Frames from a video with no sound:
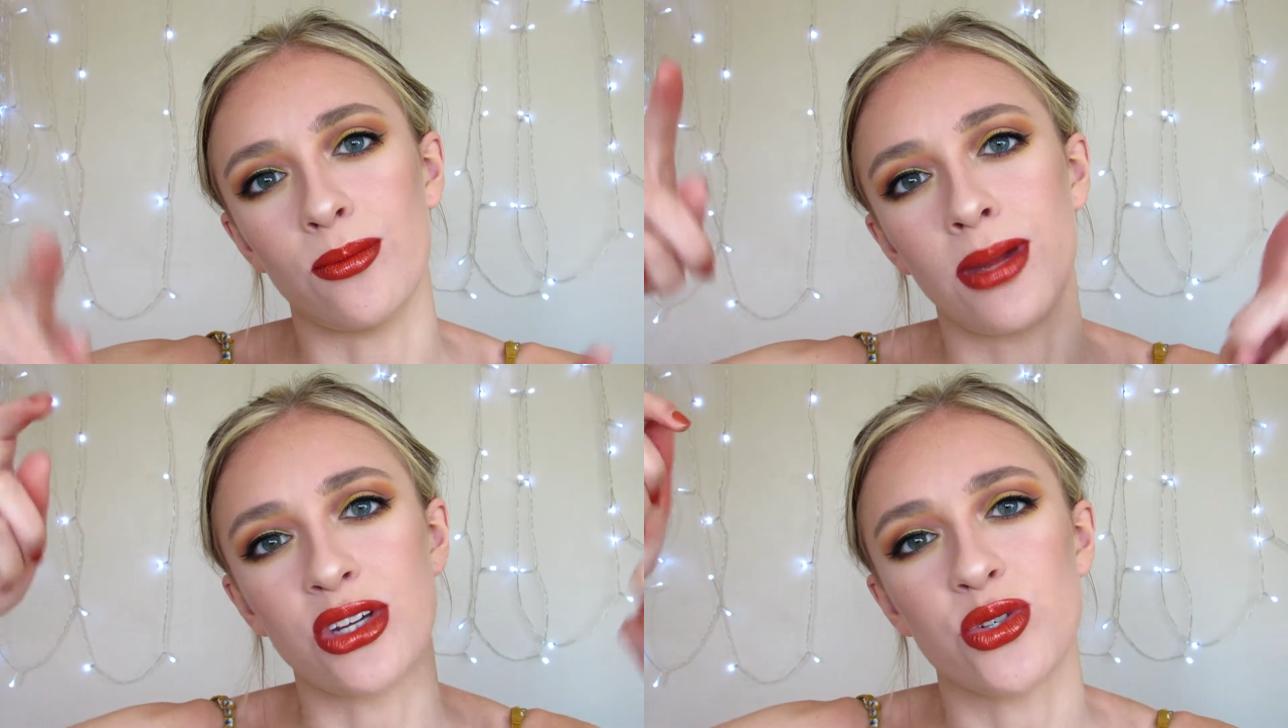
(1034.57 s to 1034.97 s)

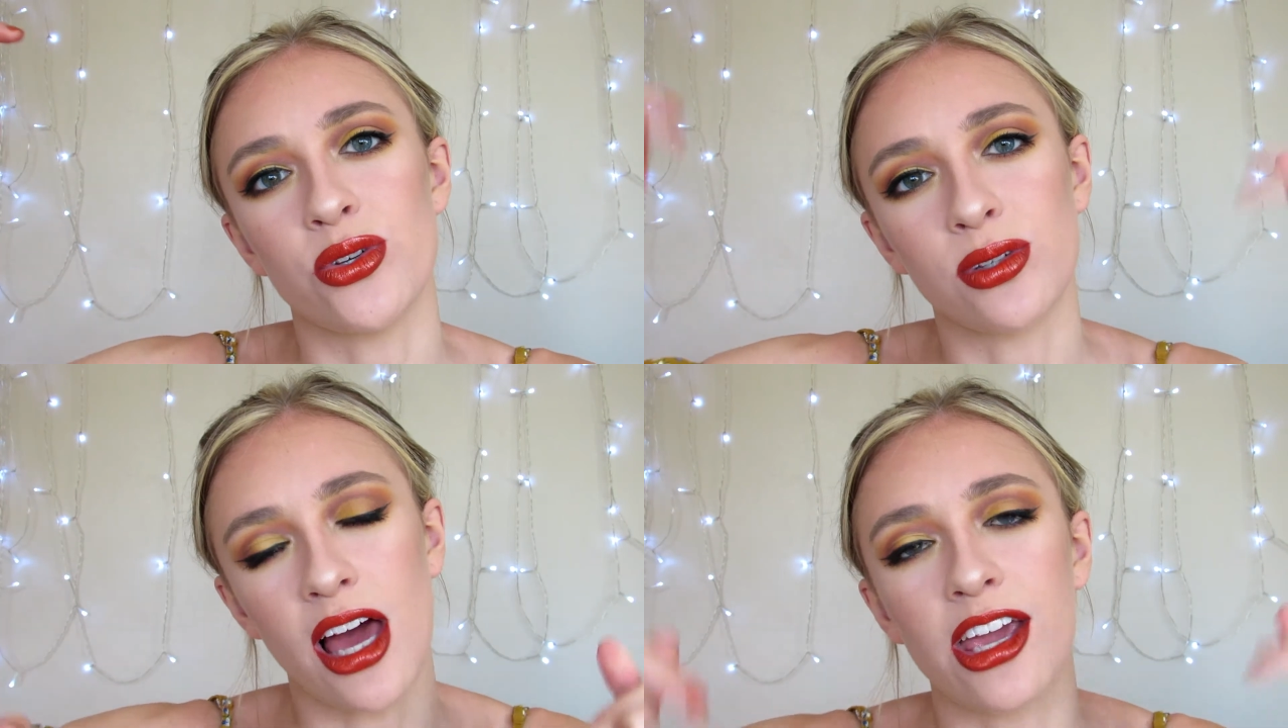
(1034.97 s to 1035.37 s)
Make sure
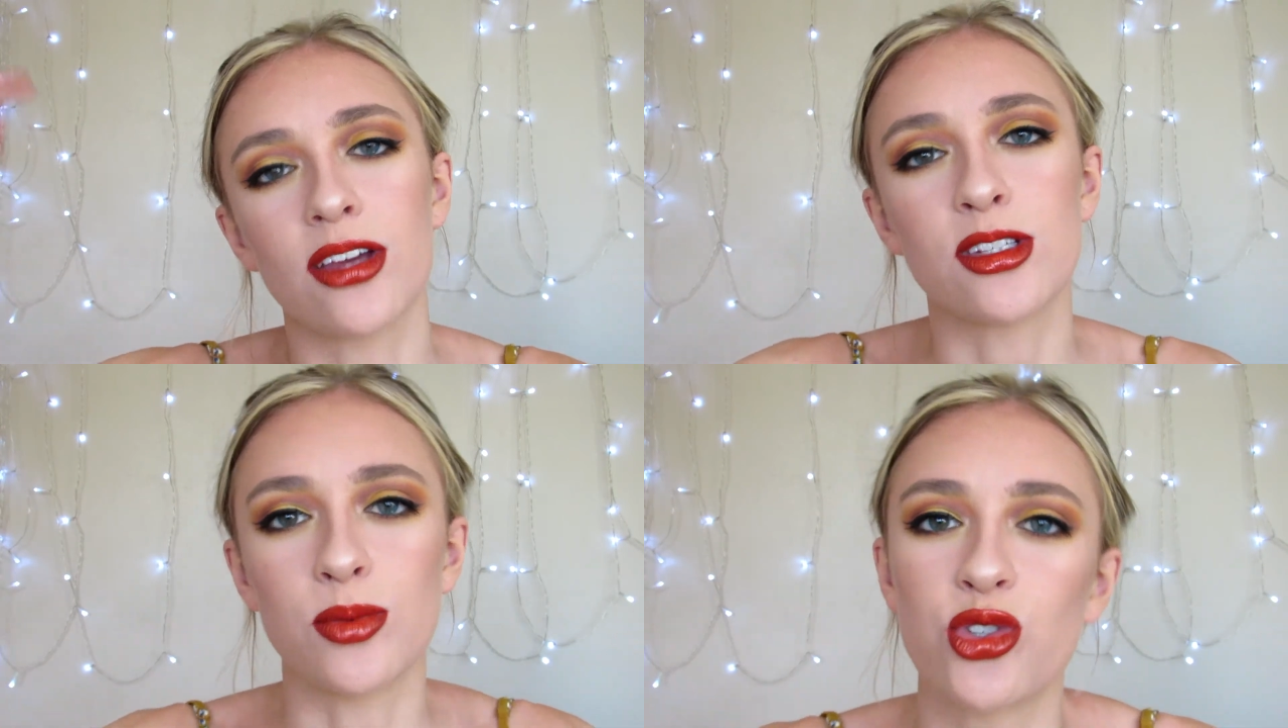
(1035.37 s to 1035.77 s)
you like,
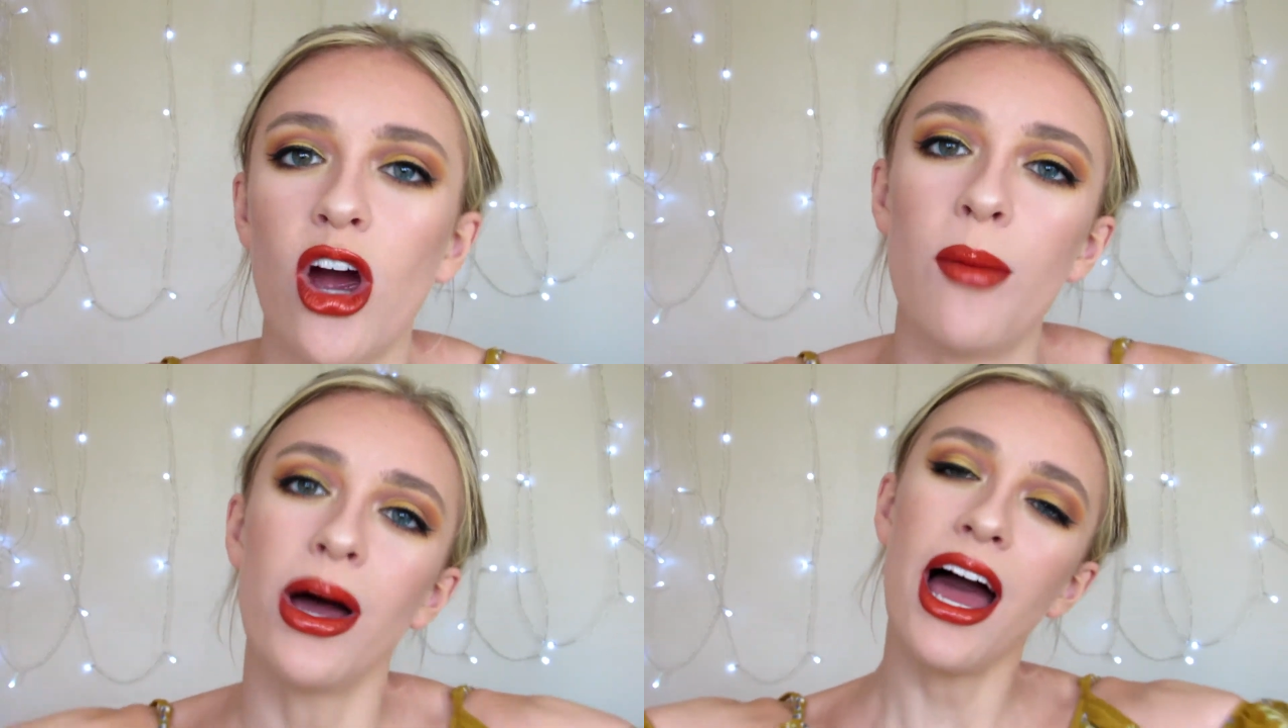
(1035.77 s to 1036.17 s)

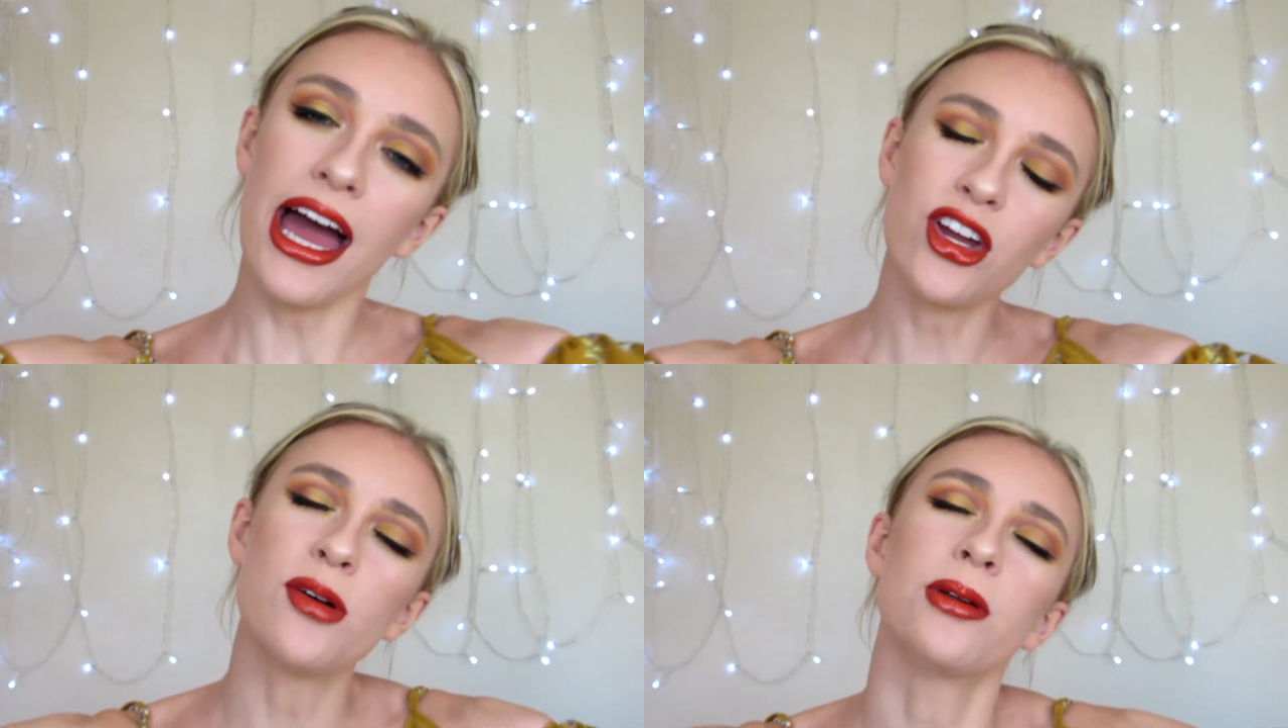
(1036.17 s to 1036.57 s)
subscribe,
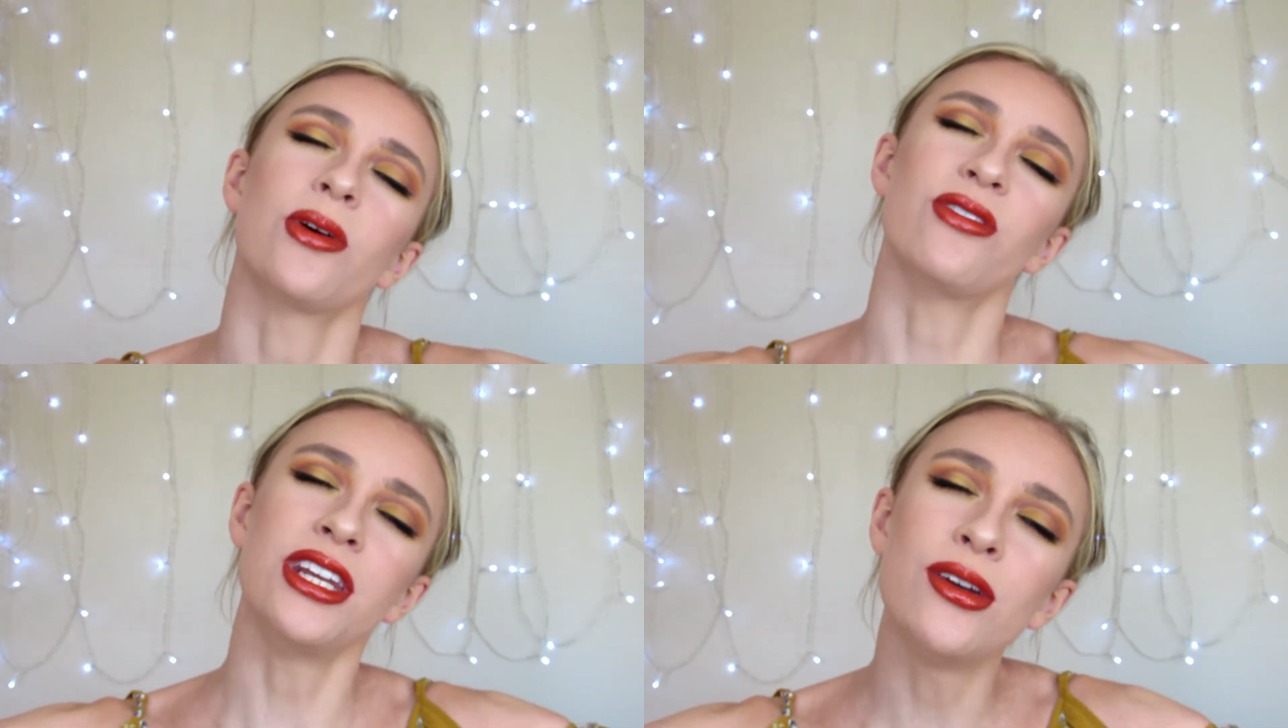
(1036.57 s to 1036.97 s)
and comment
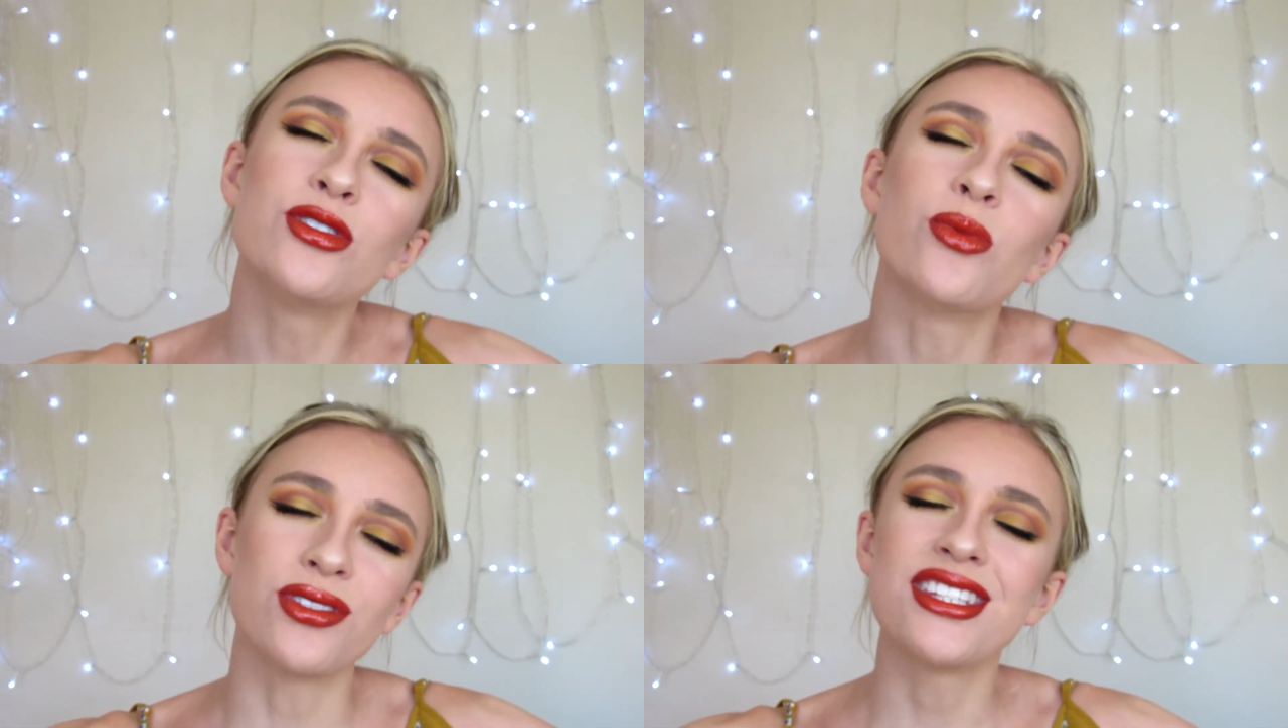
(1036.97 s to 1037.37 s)
what videos
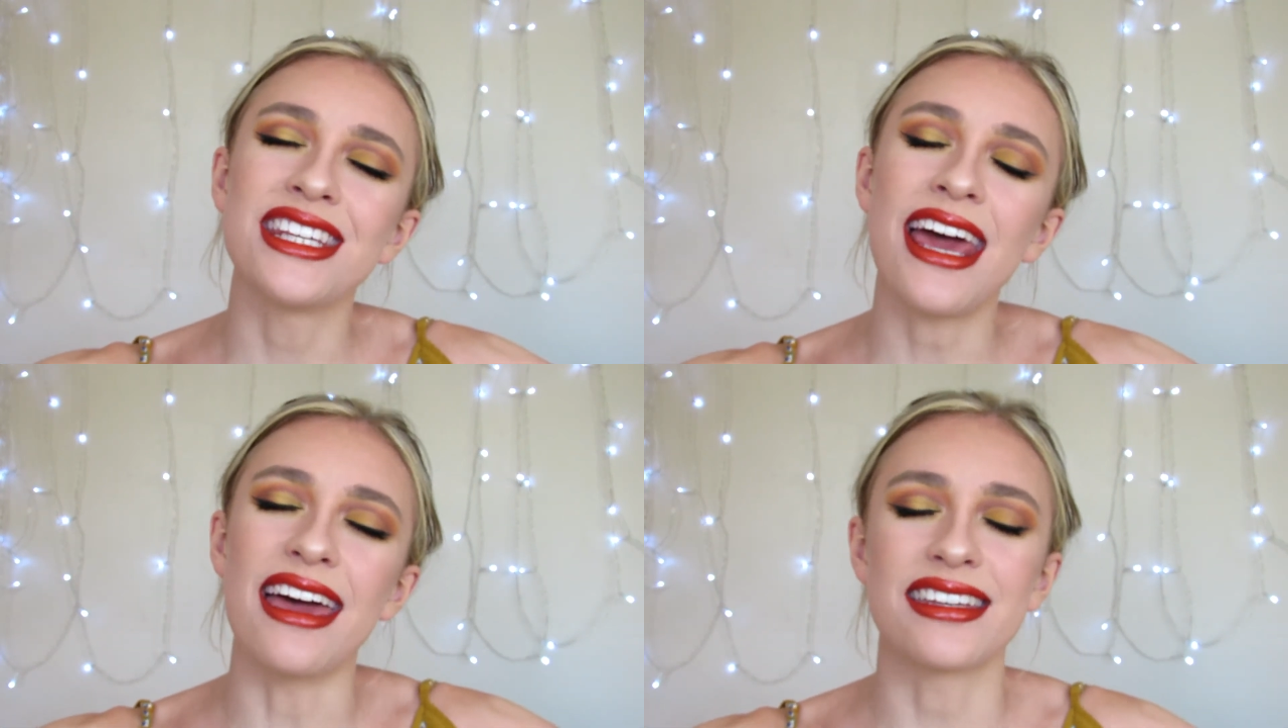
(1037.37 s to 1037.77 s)
you want to see
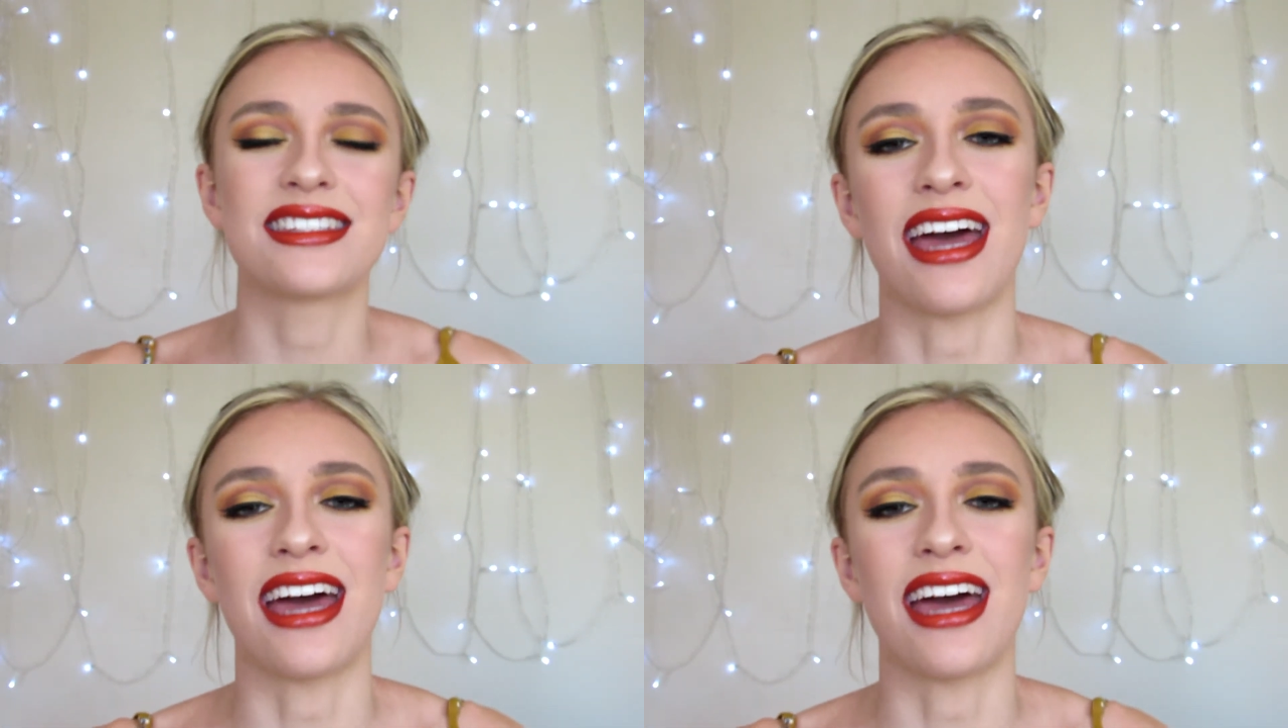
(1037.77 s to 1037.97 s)
next,